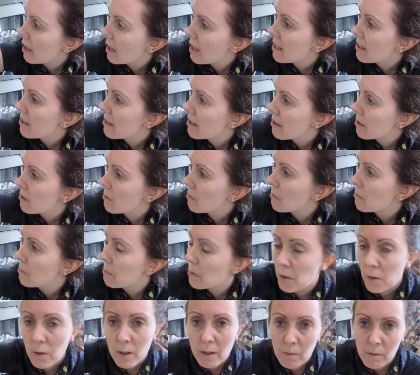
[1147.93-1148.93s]
I don't know,
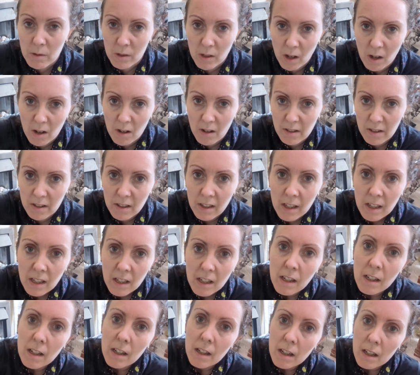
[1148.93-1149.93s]
but it was hard,
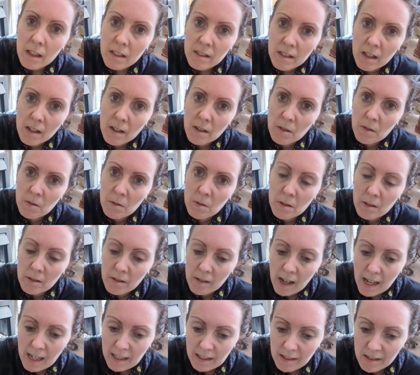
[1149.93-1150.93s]
so
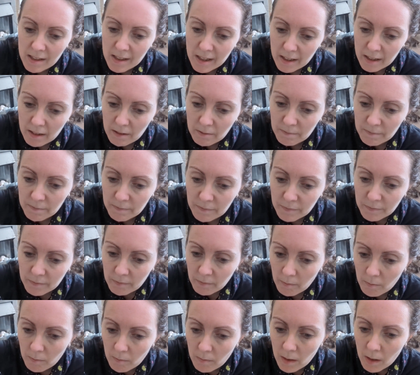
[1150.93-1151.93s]
had to
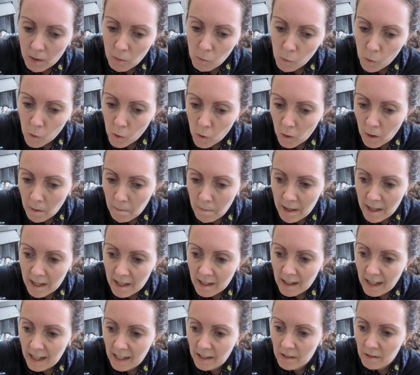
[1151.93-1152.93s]
walk a
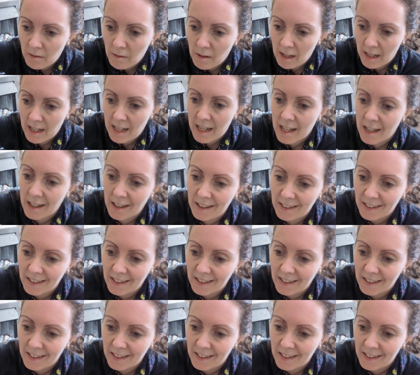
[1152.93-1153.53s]
bit, had to really